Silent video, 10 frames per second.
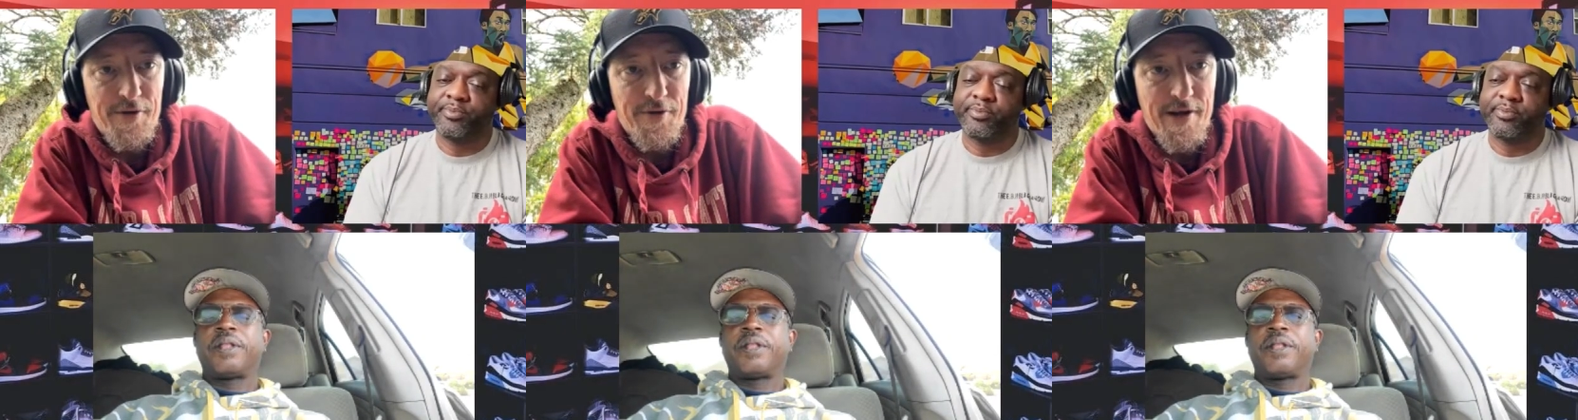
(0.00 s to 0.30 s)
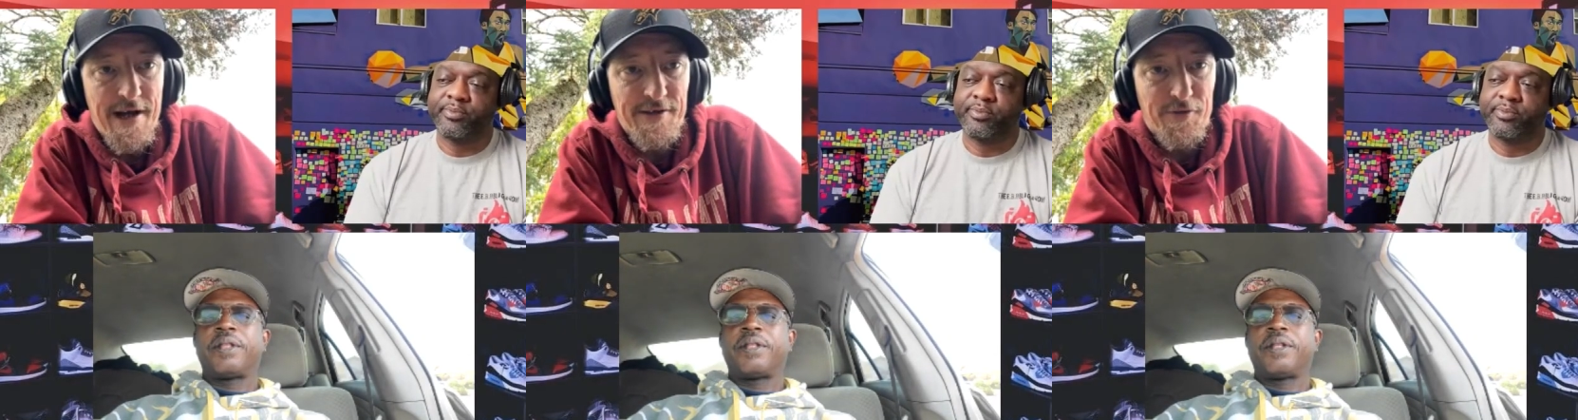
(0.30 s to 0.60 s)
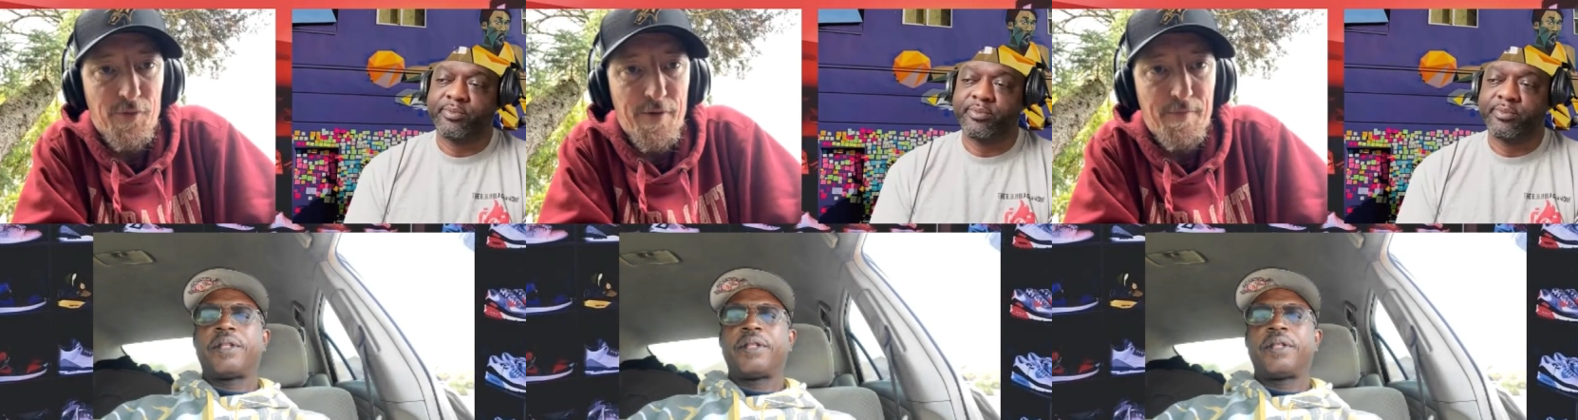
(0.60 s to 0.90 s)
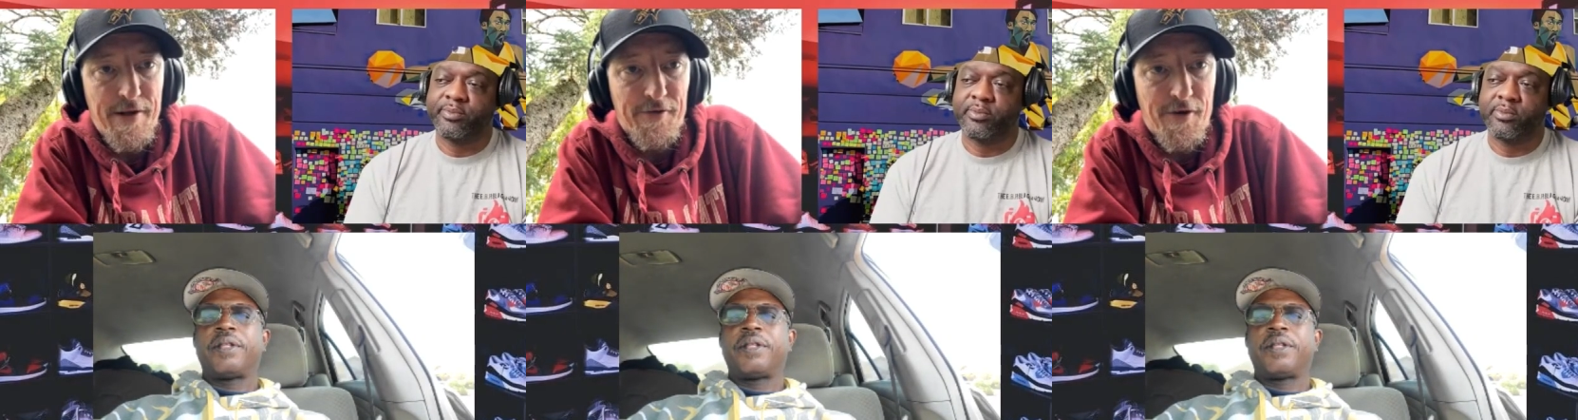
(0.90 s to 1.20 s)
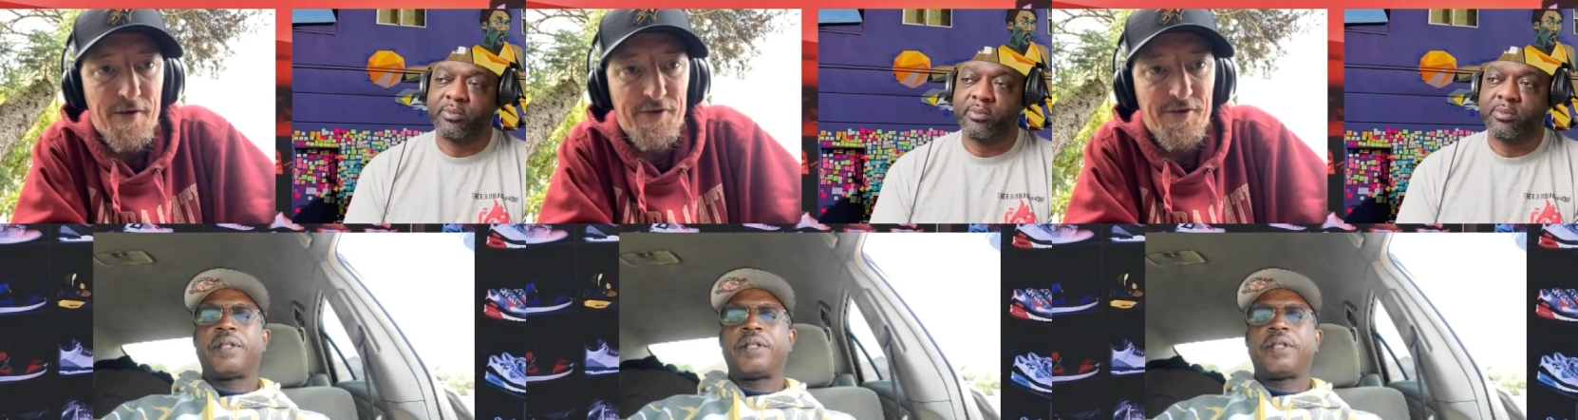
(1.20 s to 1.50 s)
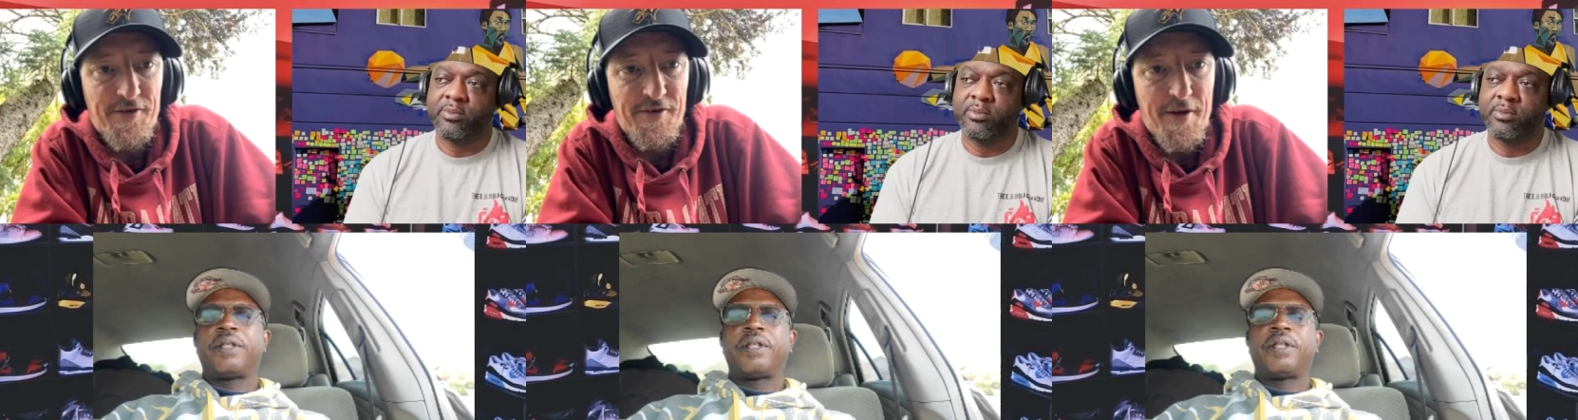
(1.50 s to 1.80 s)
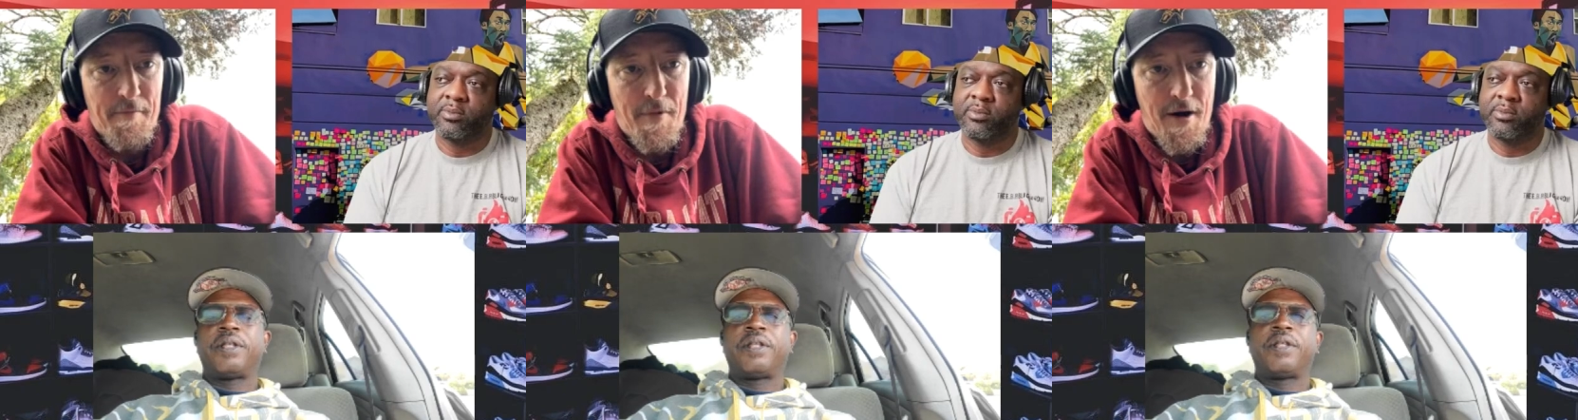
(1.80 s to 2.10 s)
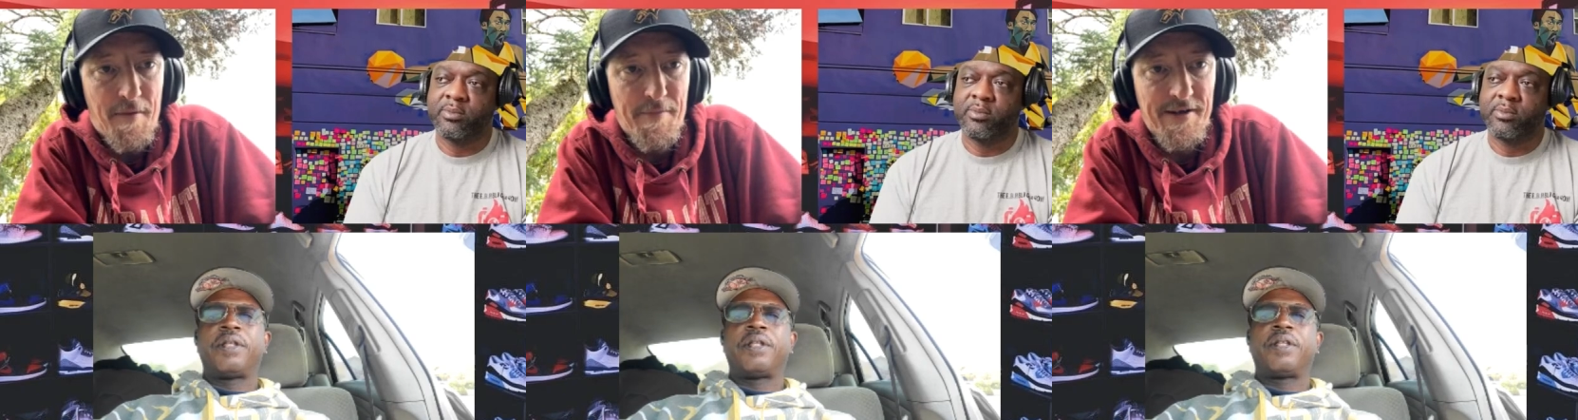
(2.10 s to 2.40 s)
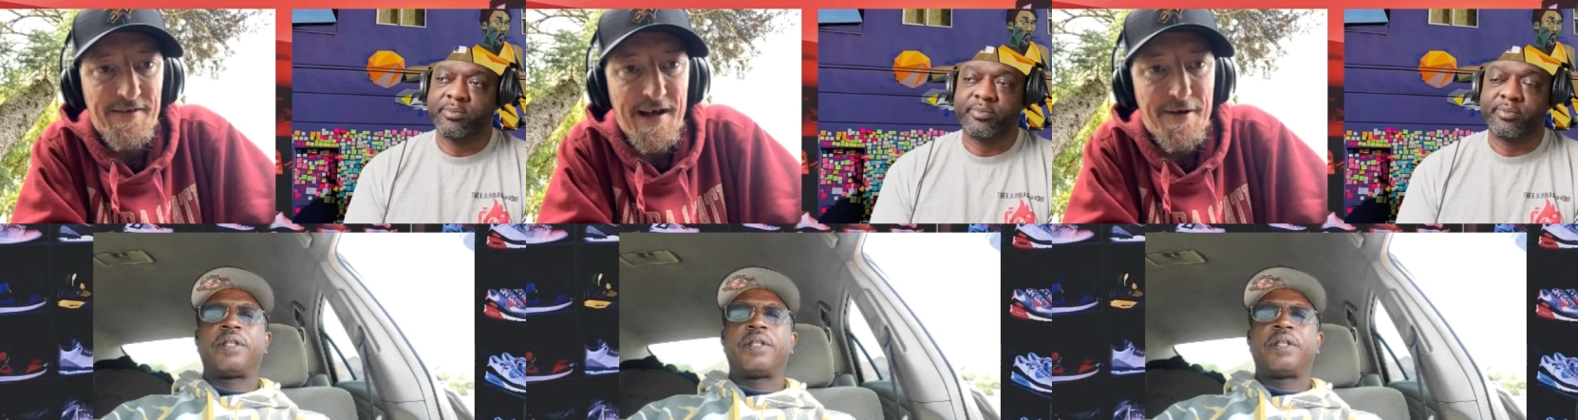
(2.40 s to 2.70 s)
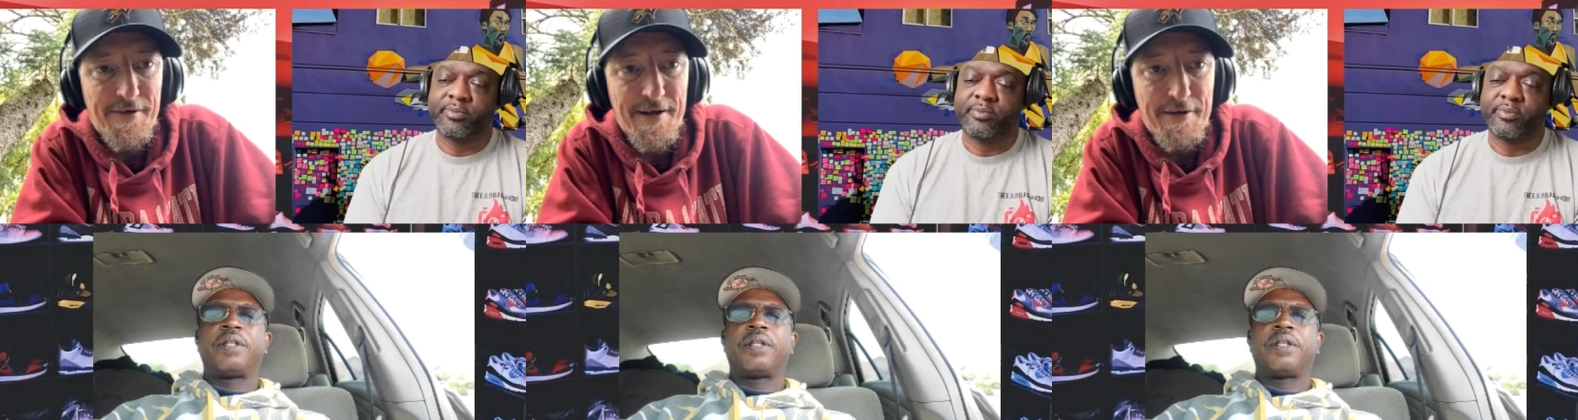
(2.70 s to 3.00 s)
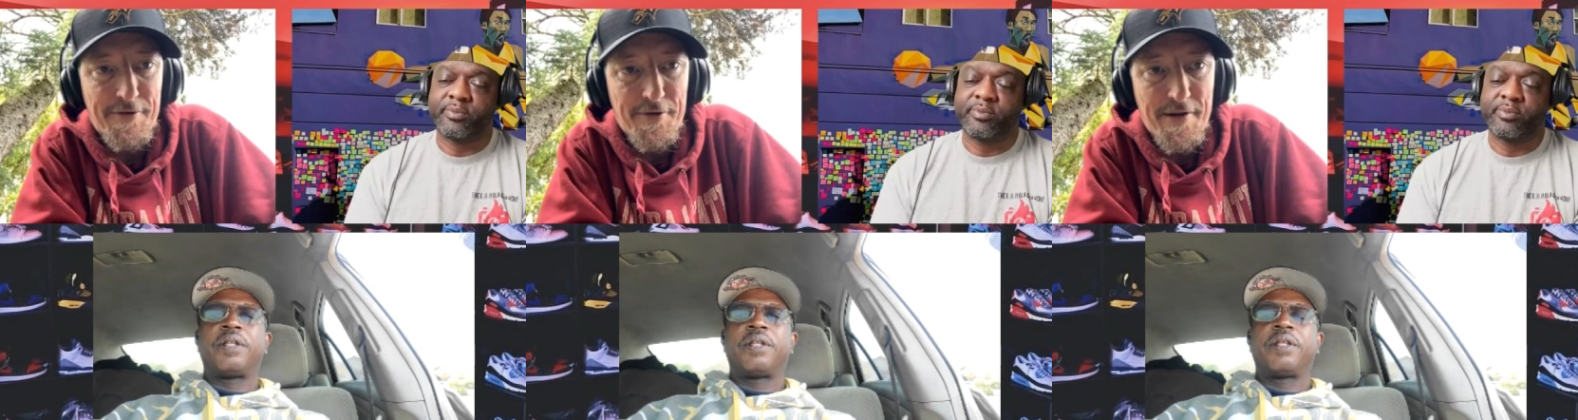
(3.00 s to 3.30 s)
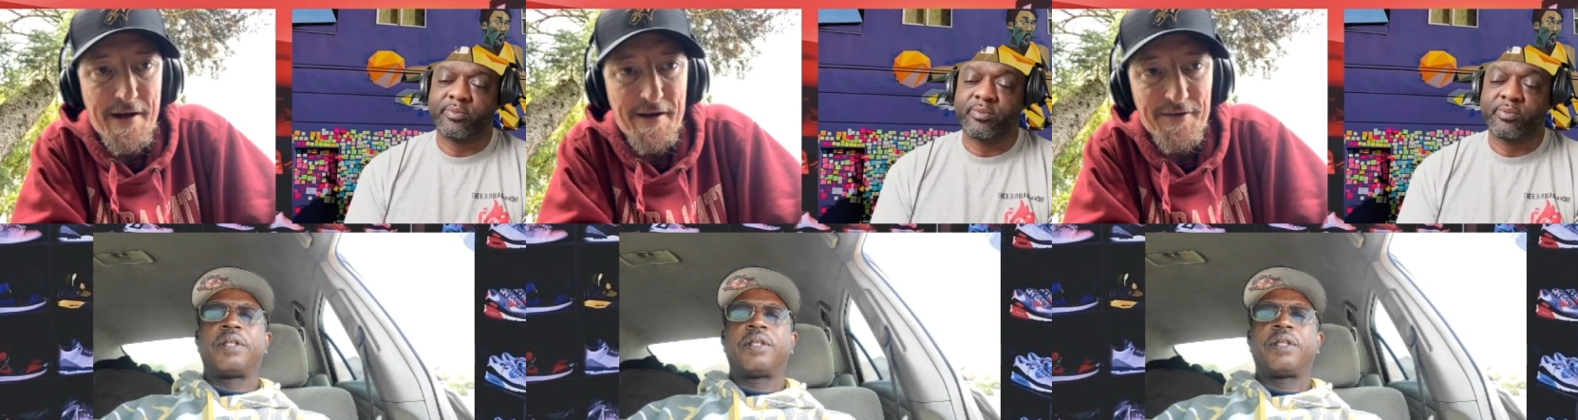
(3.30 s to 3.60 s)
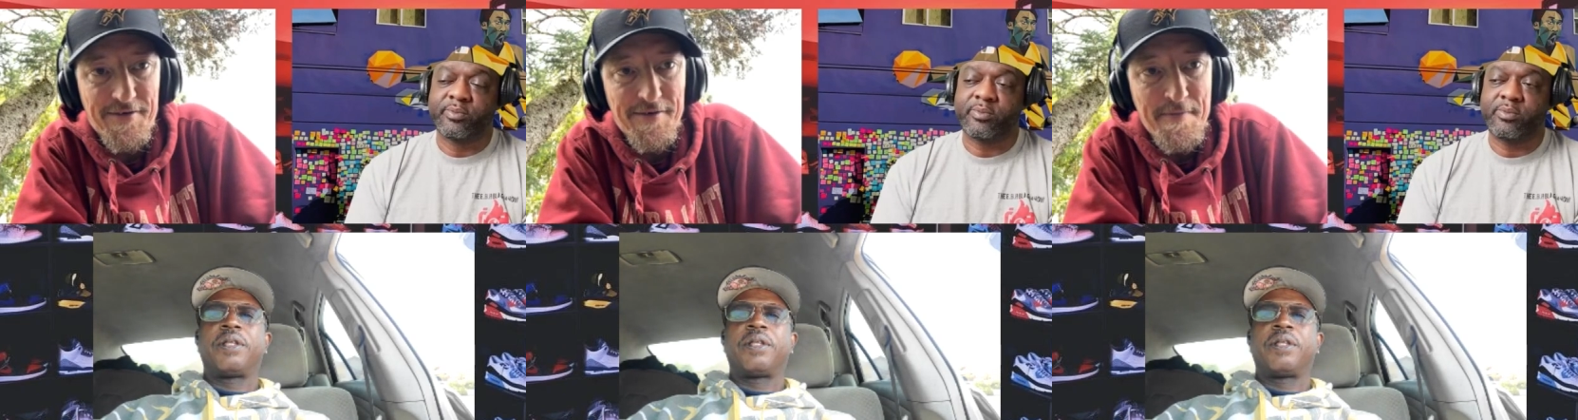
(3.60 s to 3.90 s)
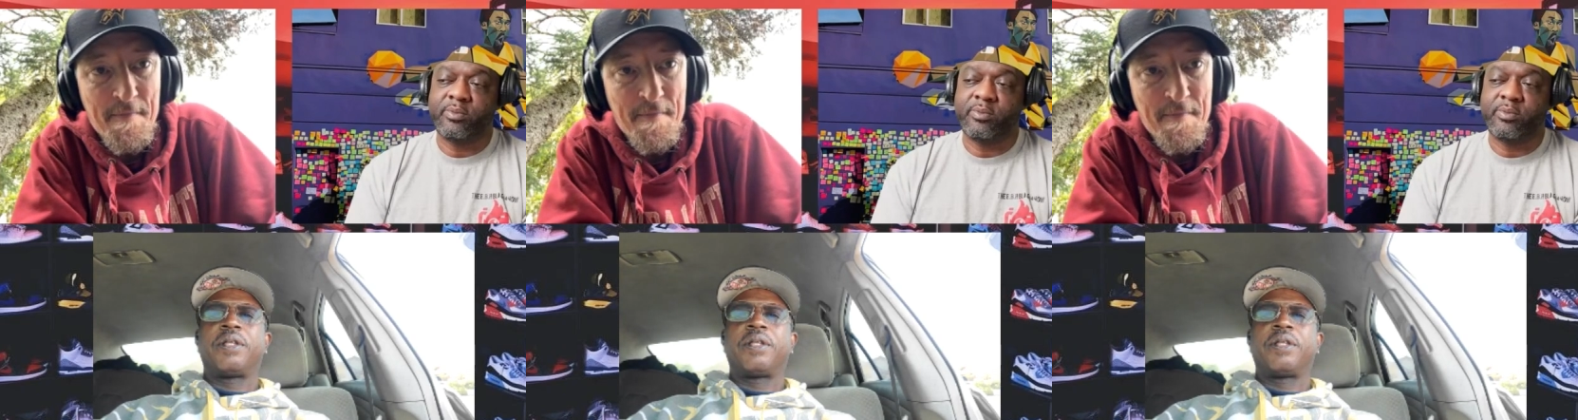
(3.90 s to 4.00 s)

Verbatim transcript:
Speaker 1: dude I just wouldn't piss off just because of the mob mentality that dude has.